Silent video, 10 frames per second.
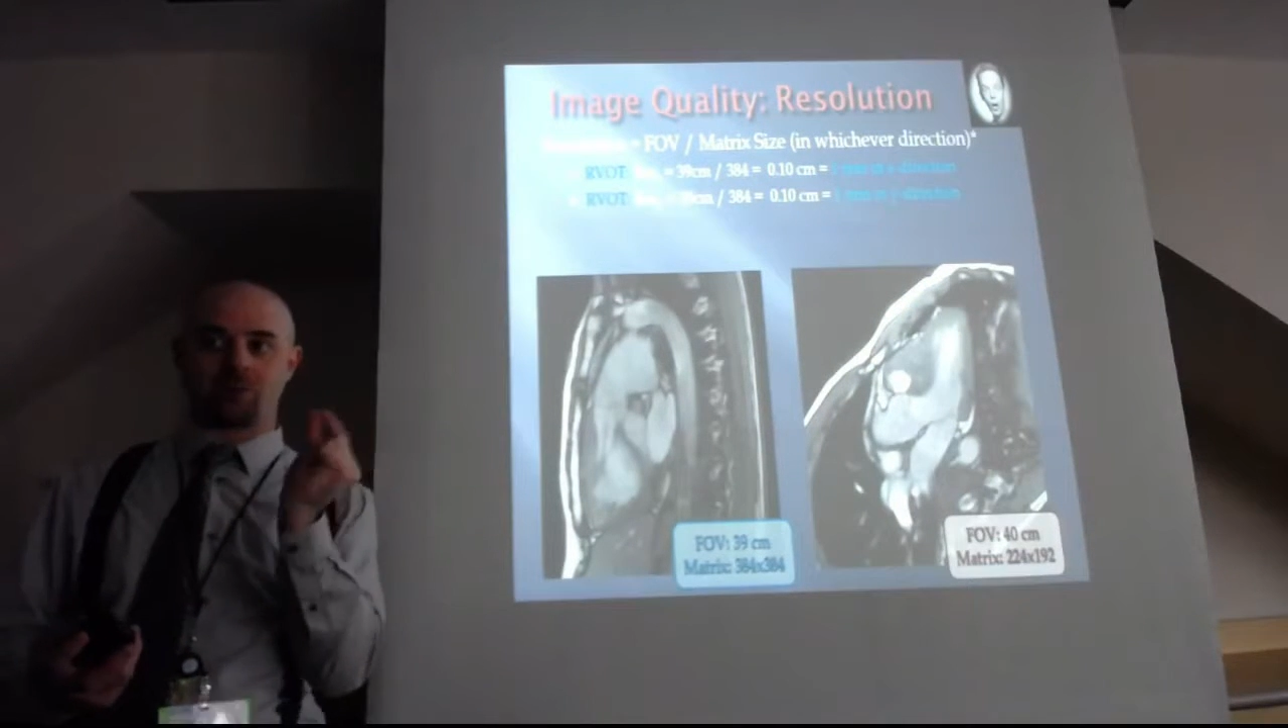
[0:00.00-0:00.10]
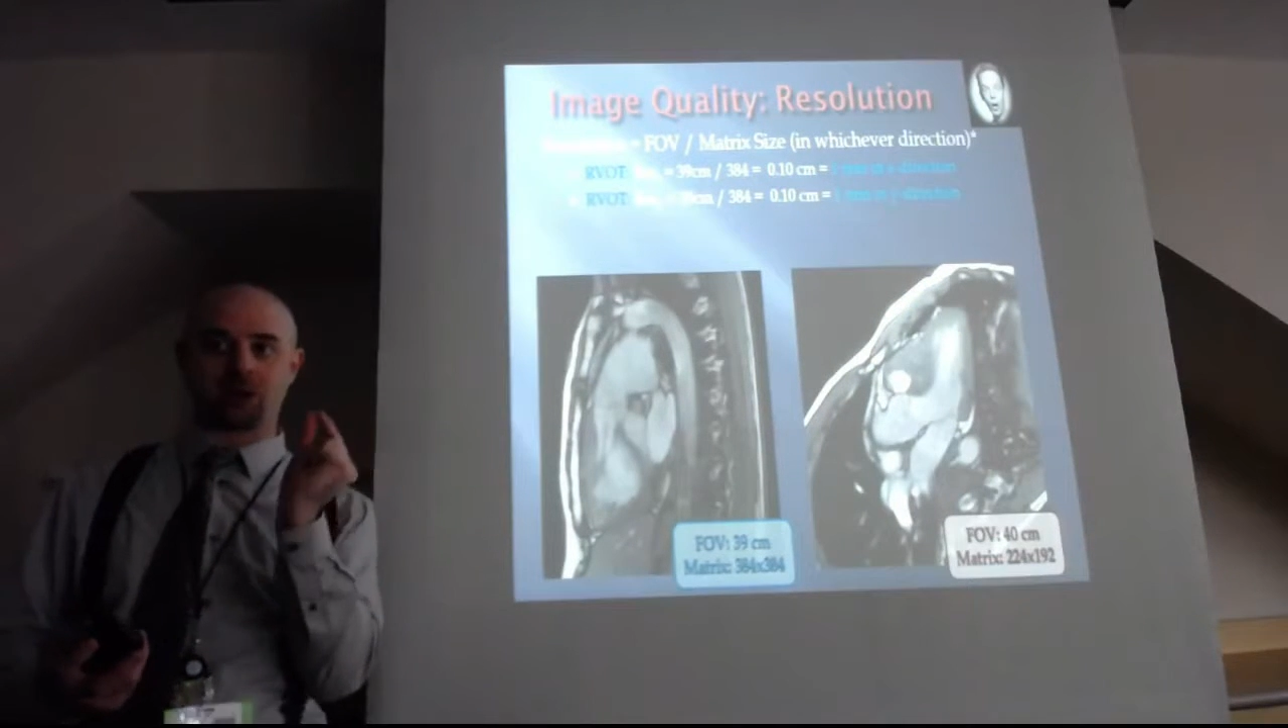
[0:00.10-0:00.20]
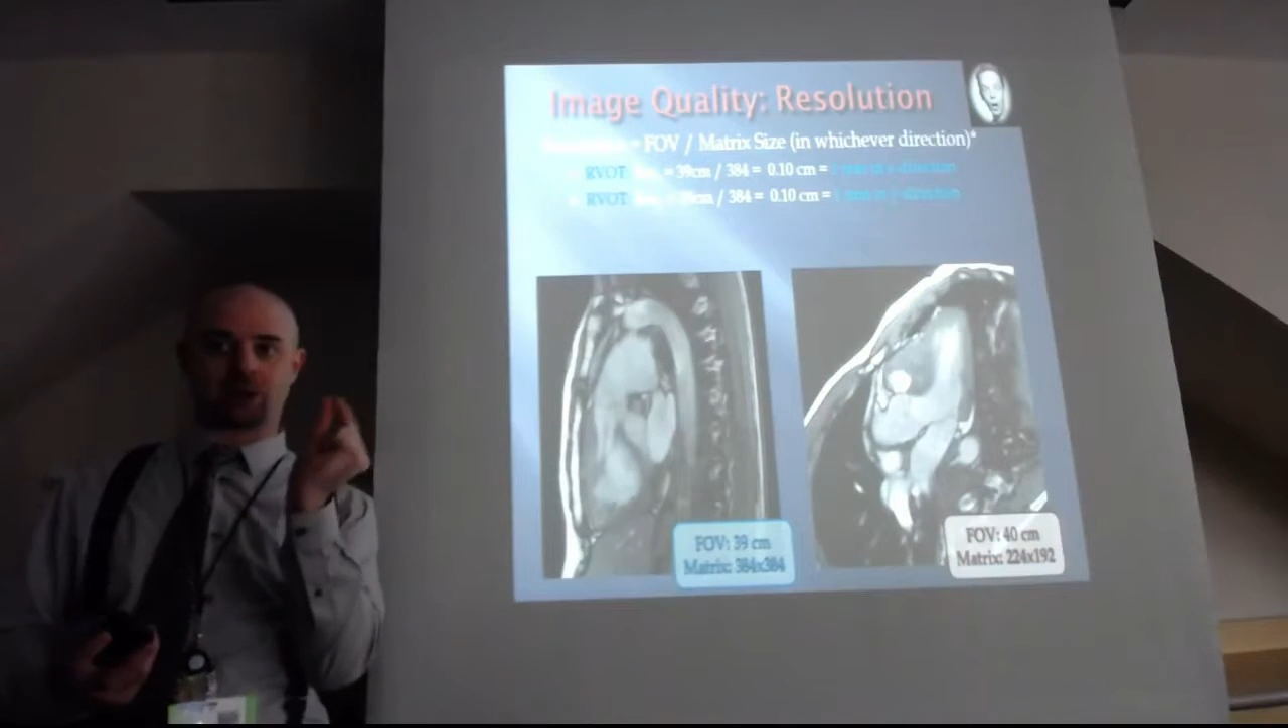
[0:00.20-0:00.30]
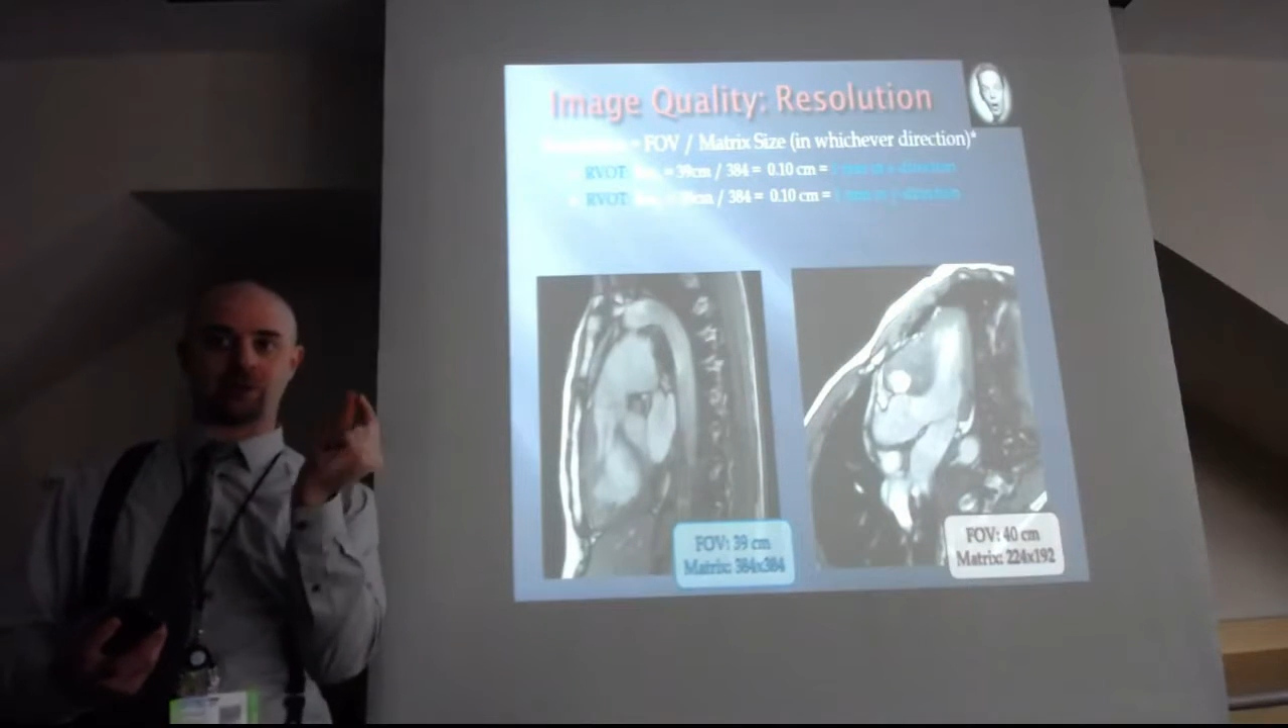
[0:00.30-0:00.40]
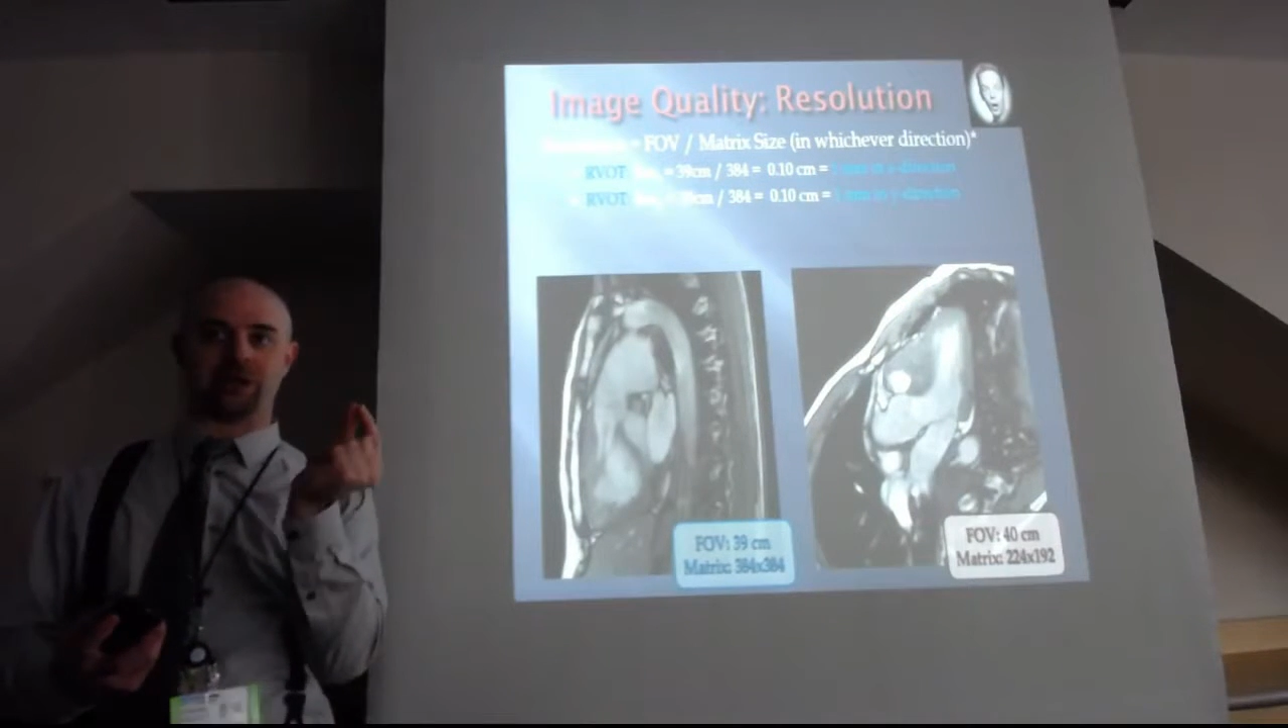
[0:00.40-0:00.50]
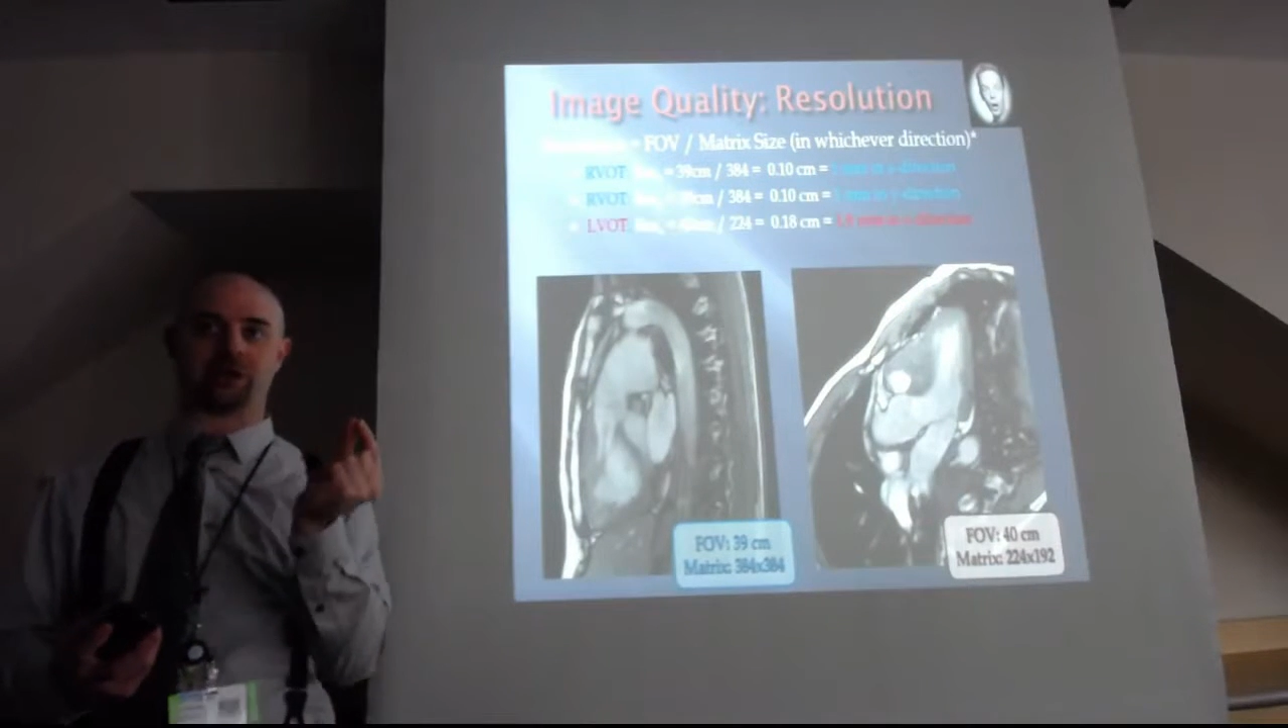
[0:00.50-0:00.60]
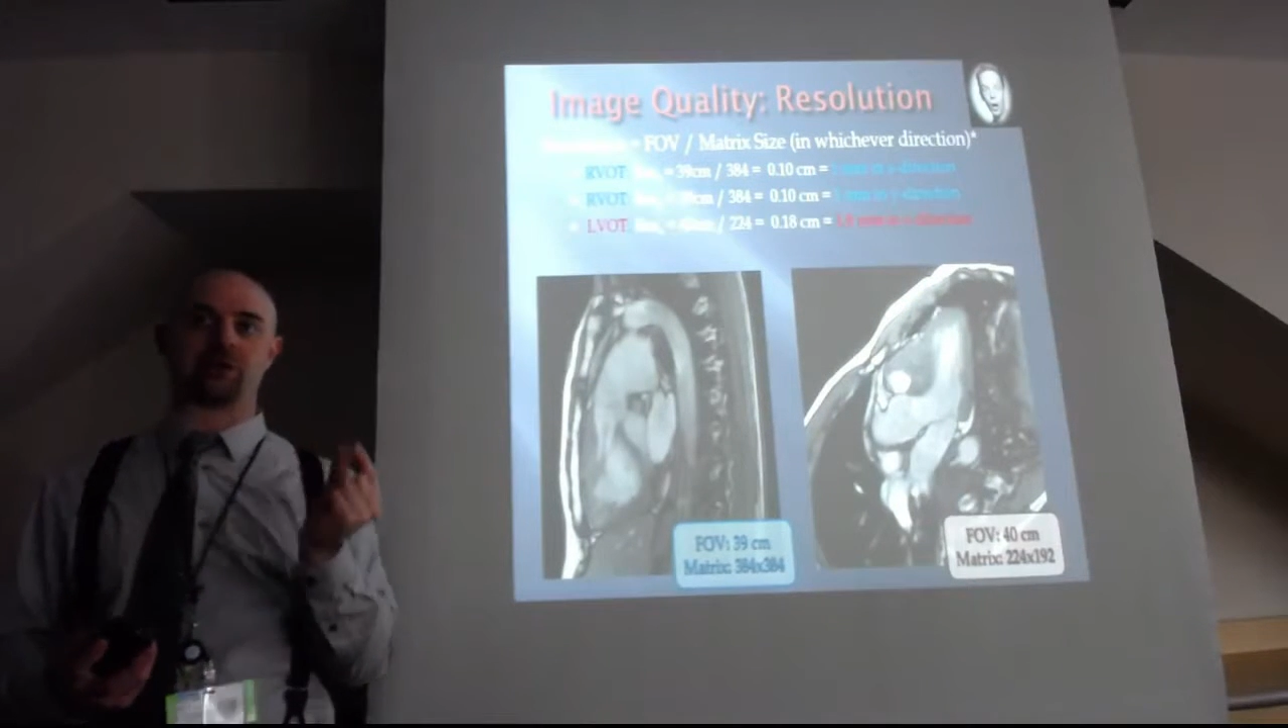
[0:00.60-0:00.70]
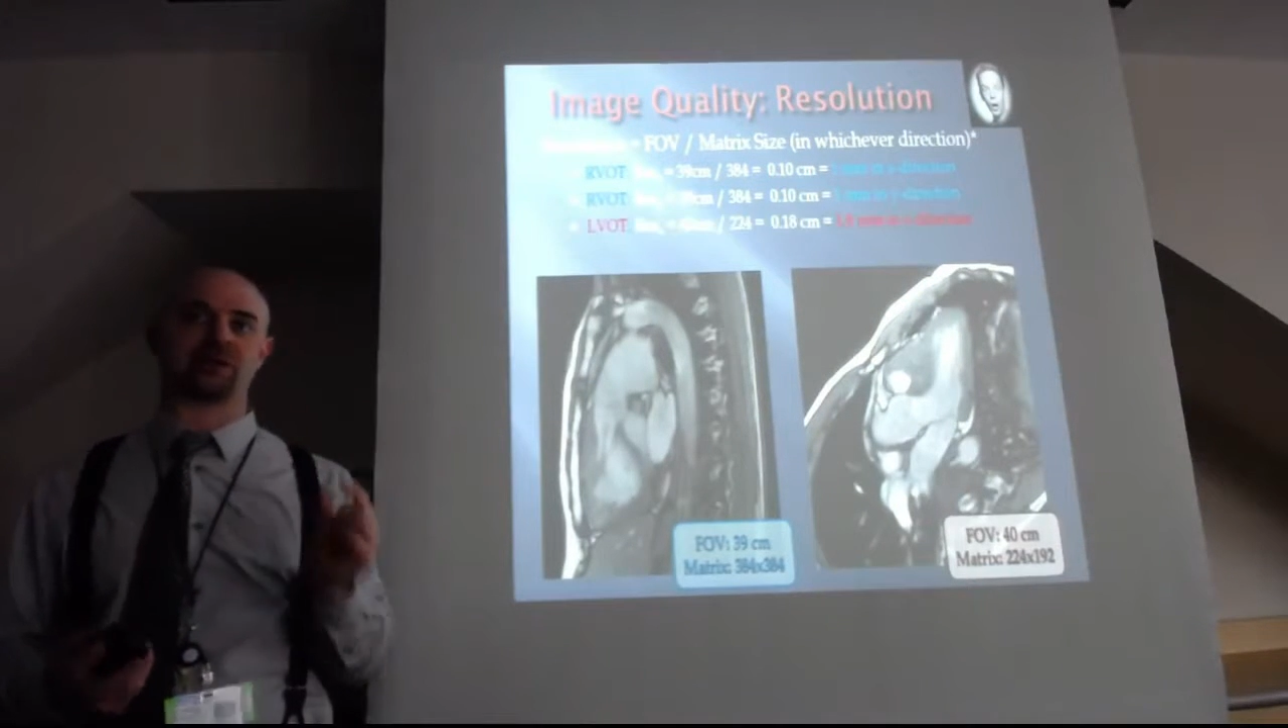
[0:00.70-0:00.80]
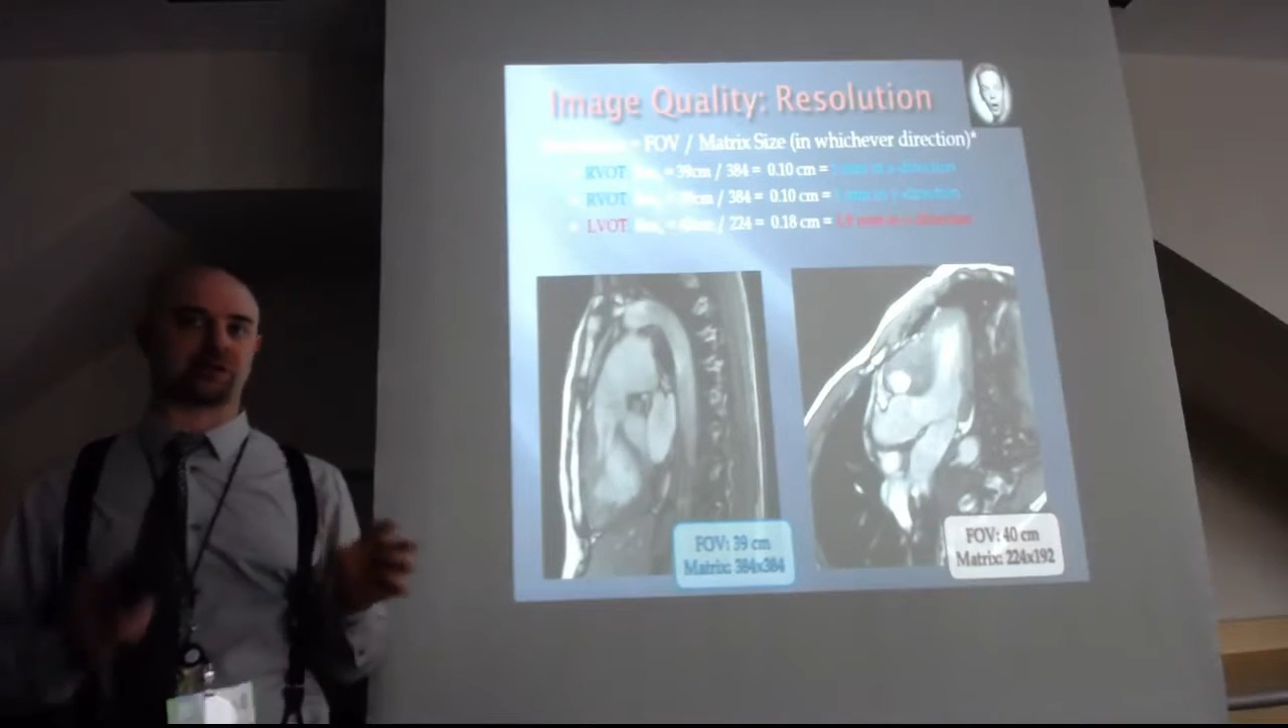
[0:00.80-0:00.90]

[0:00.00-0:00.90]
millimeter is